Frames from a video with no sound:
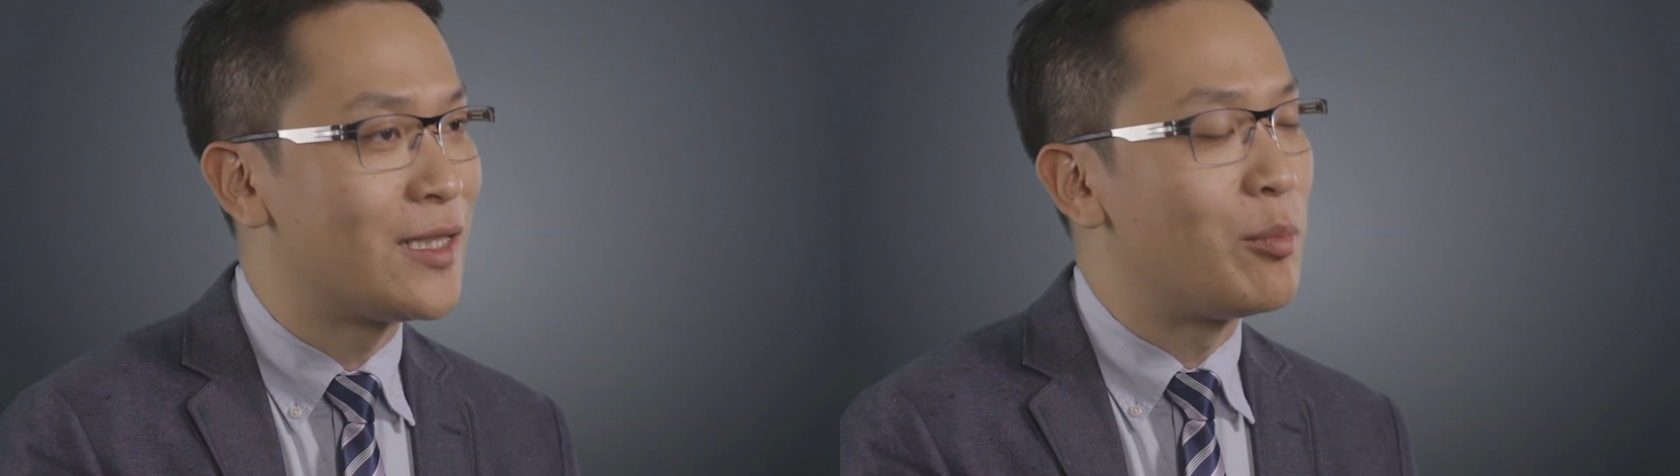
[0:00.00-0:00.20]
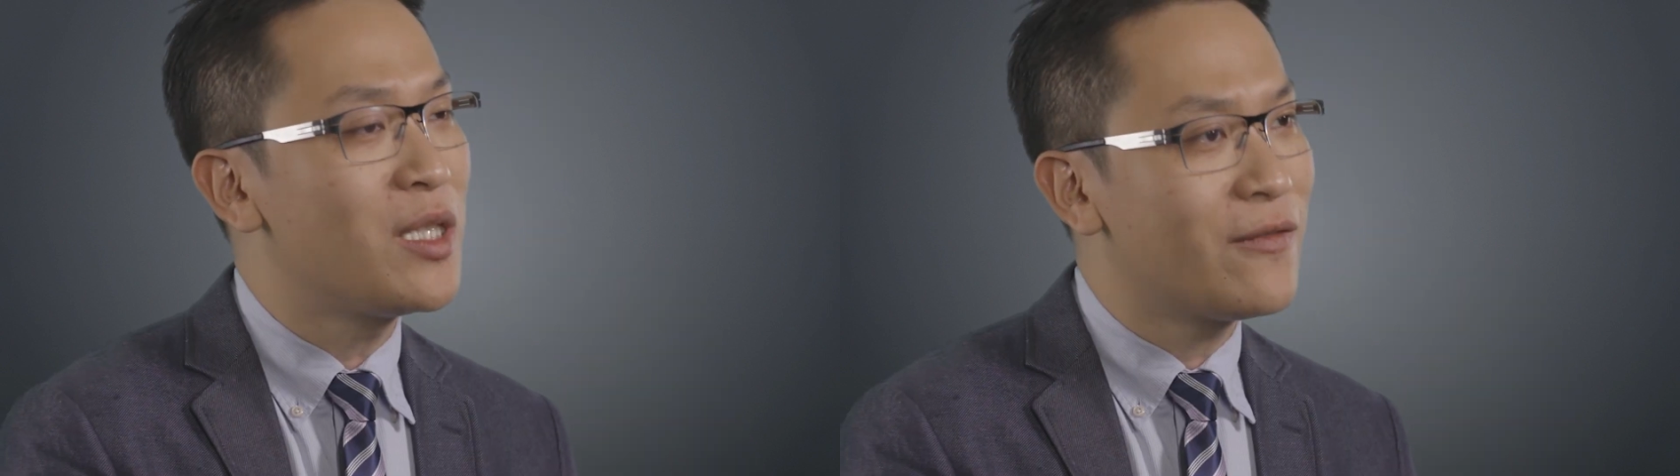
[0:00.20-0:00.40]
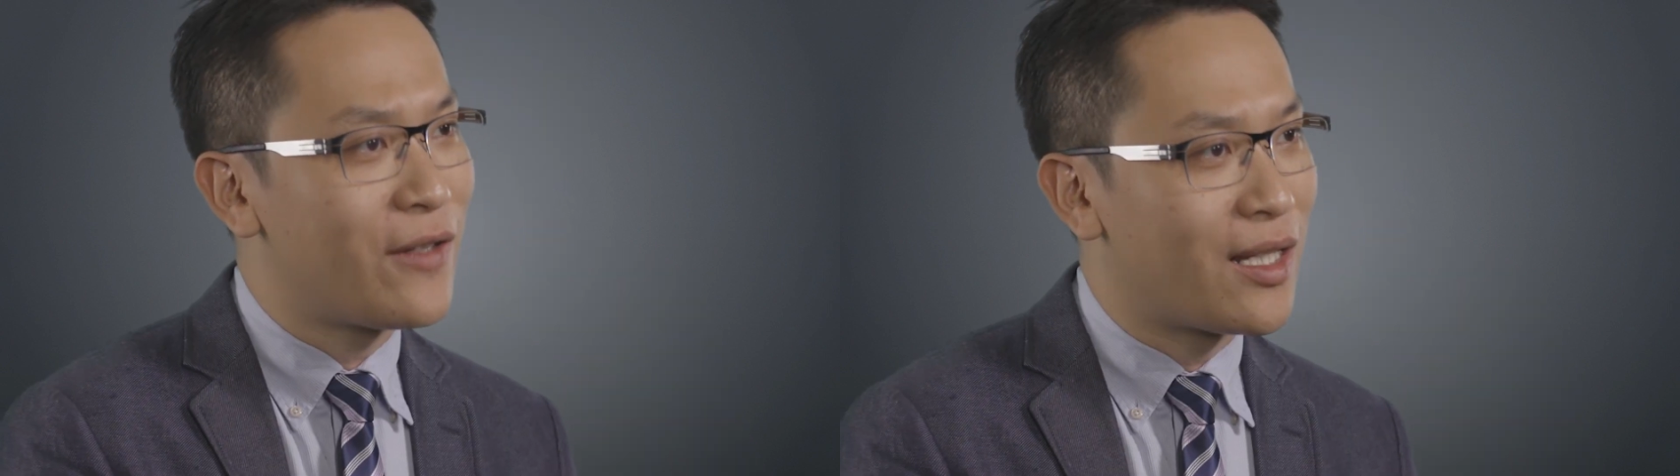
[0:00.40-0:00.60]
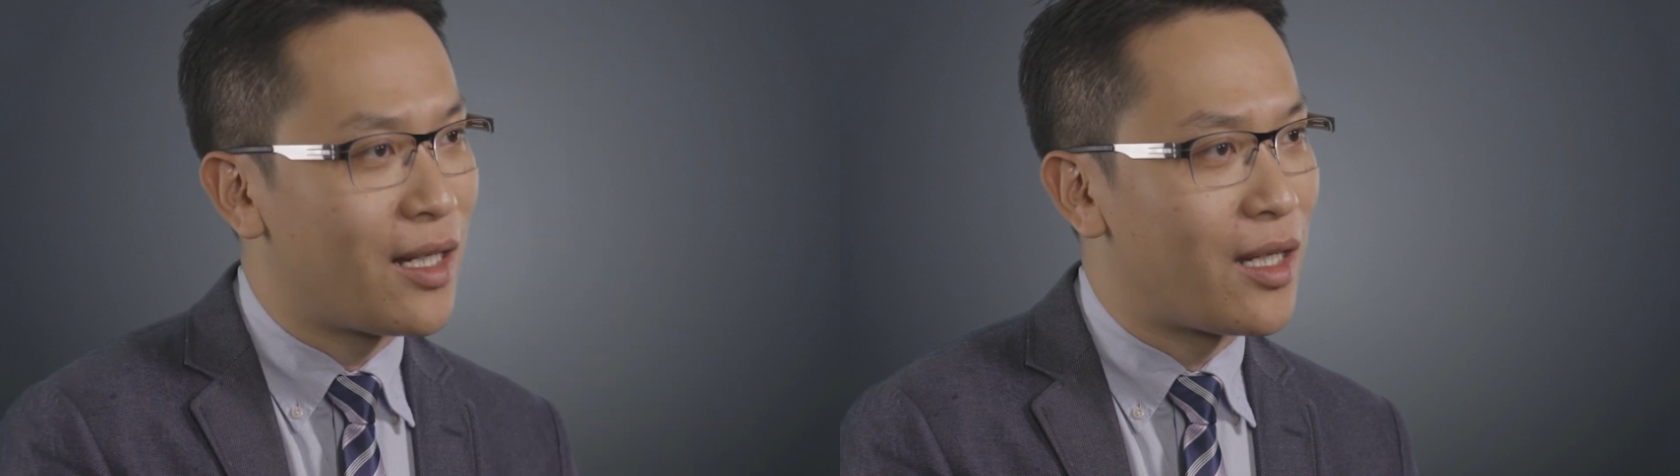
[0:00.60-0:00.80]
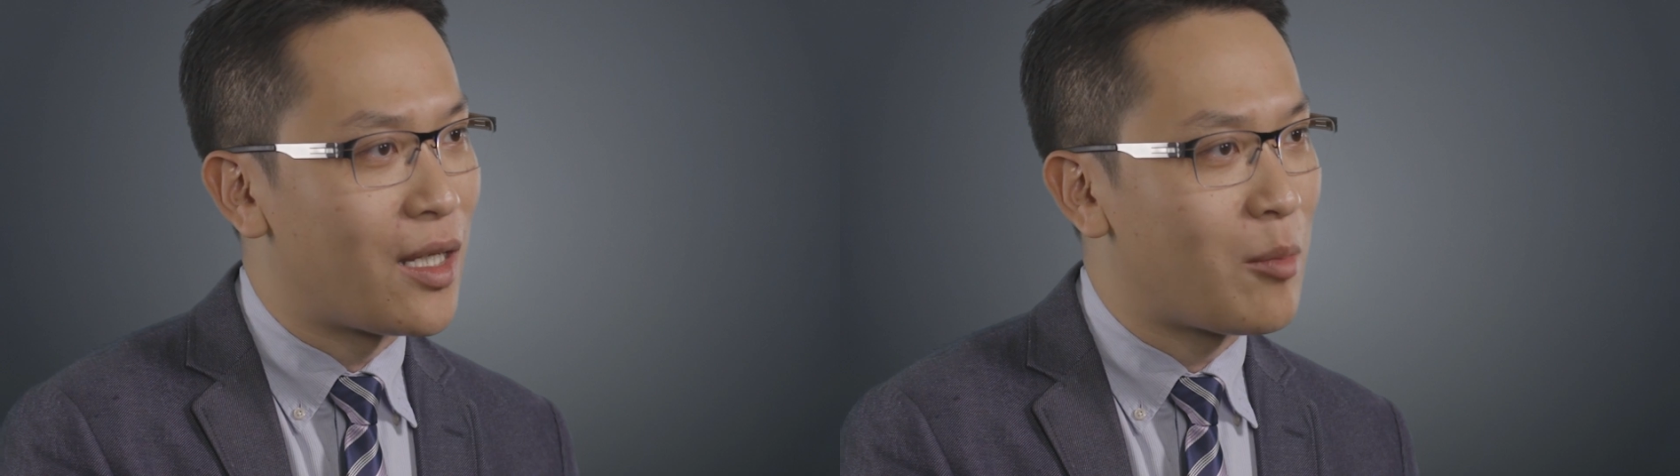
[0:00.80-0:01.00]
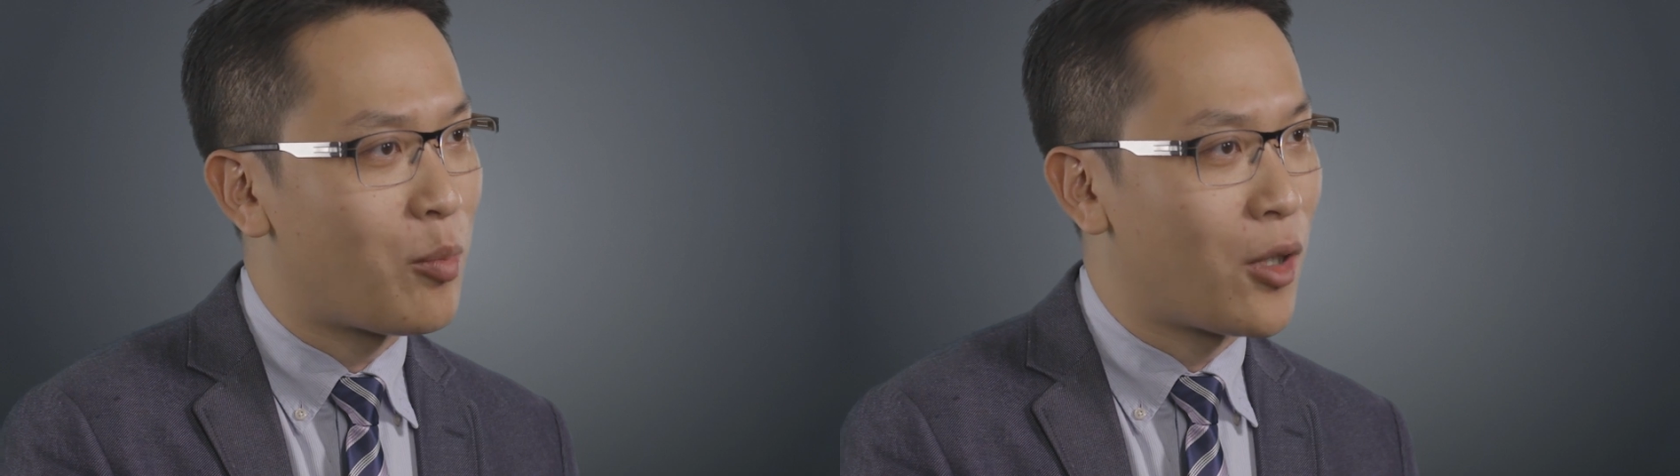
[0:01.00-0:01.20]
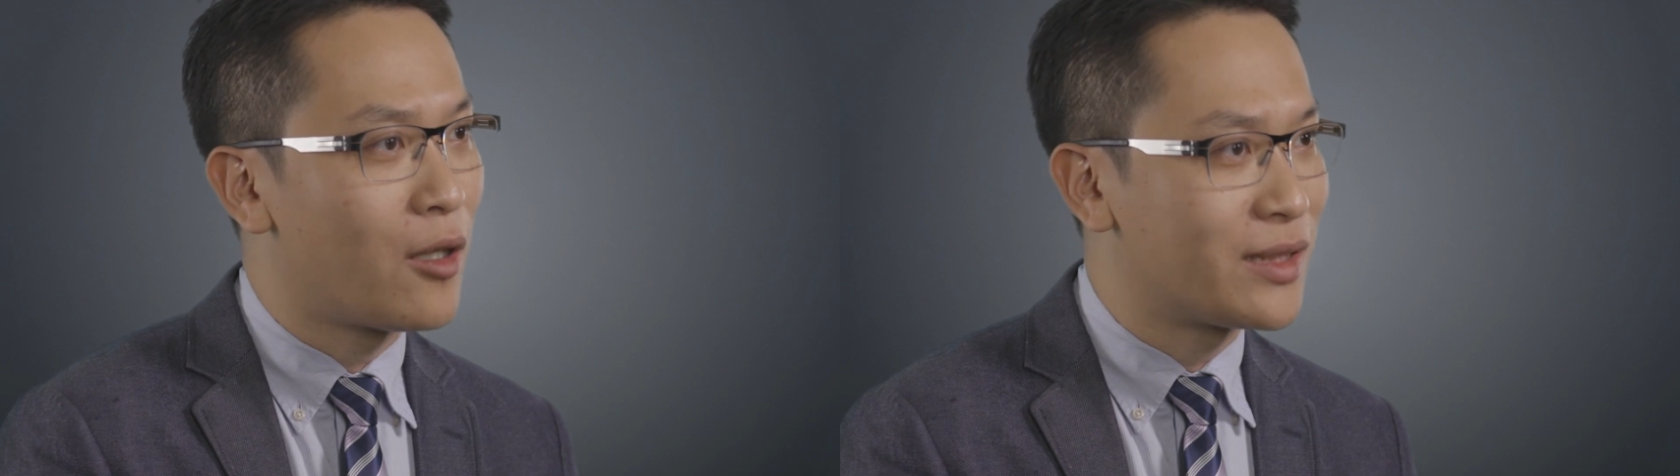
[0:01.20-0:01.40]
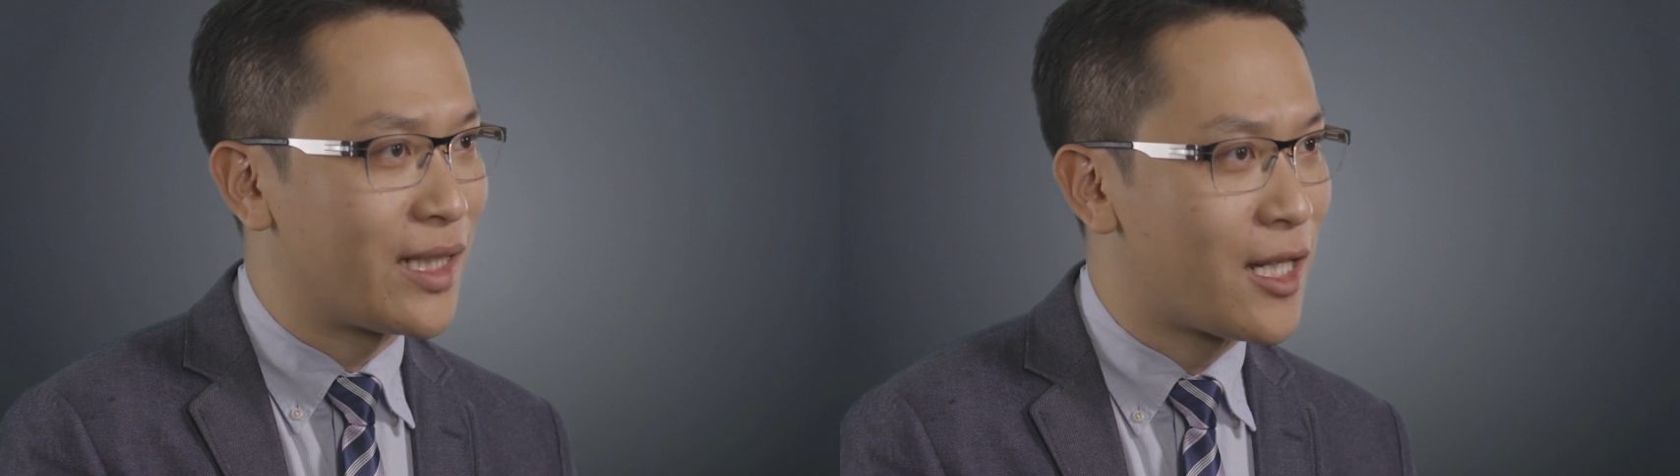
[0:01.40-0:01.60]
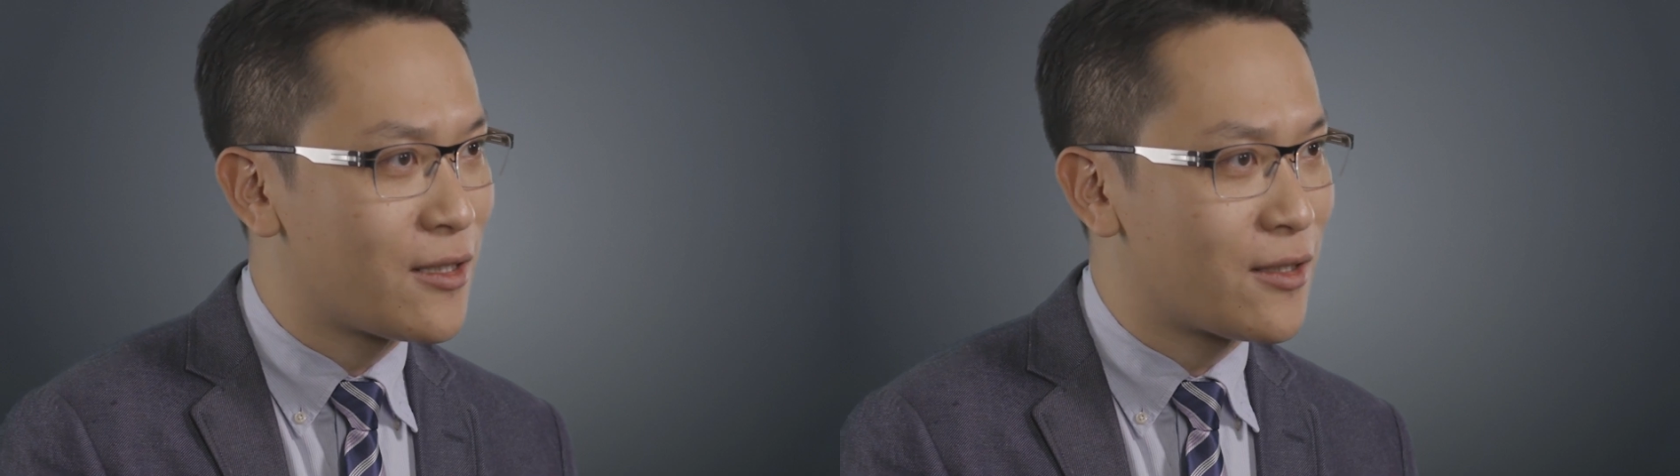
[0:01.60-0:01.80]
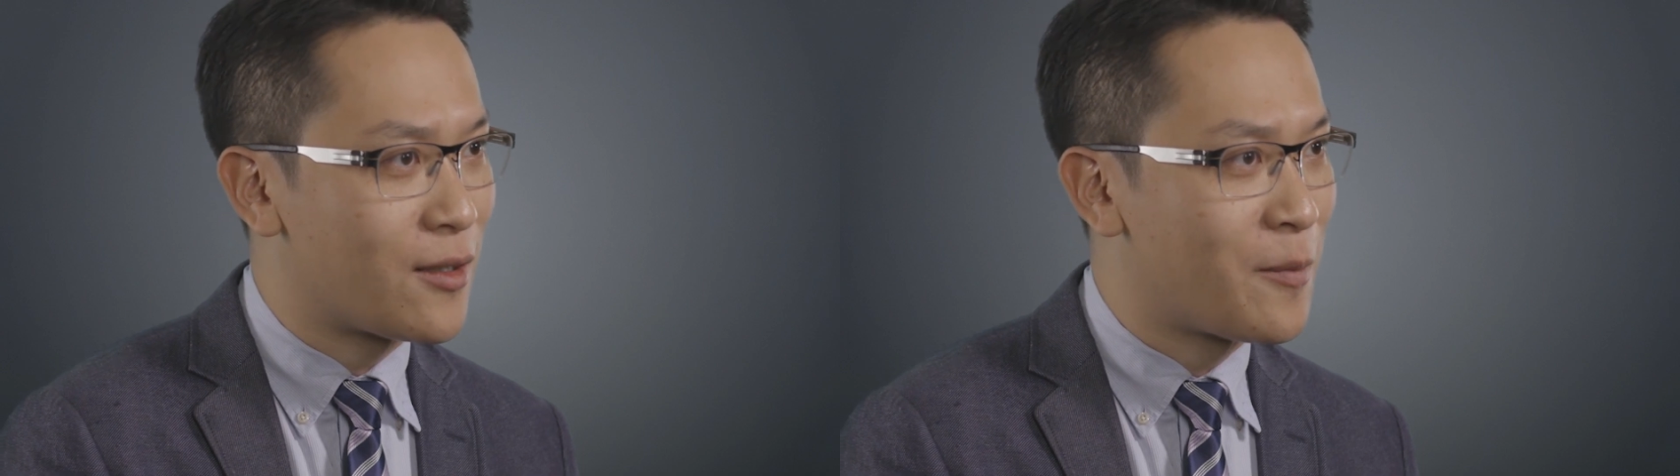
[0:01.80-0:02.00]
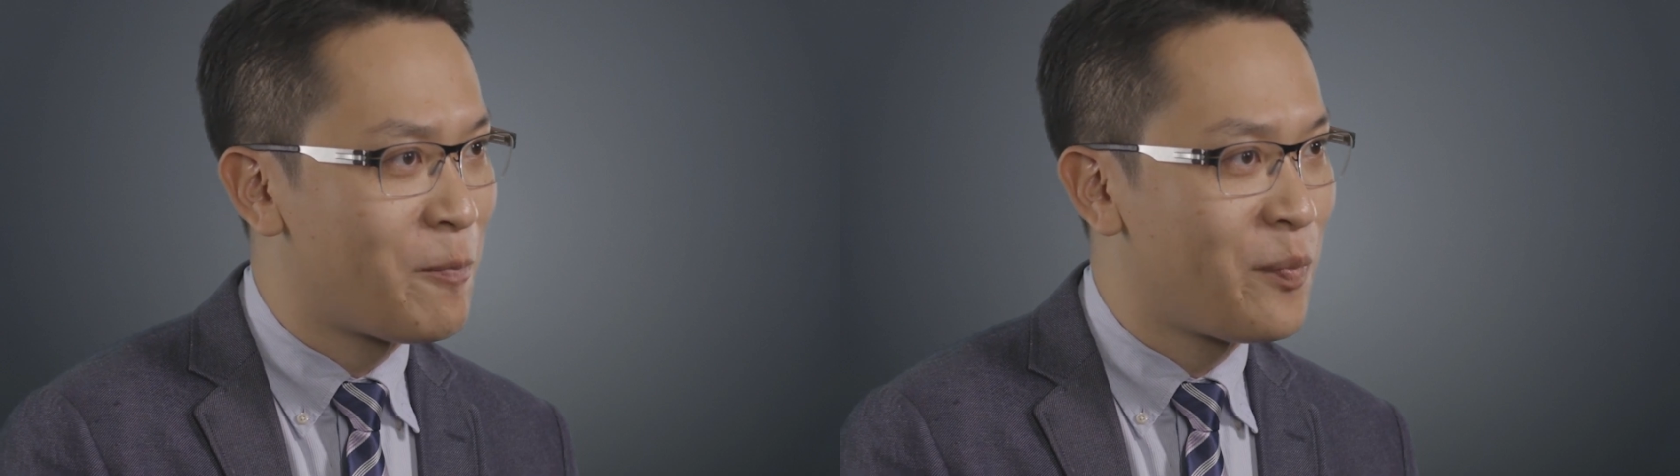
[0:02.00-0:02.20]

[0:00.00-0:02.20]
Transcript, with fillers: specifically in prostate cancer.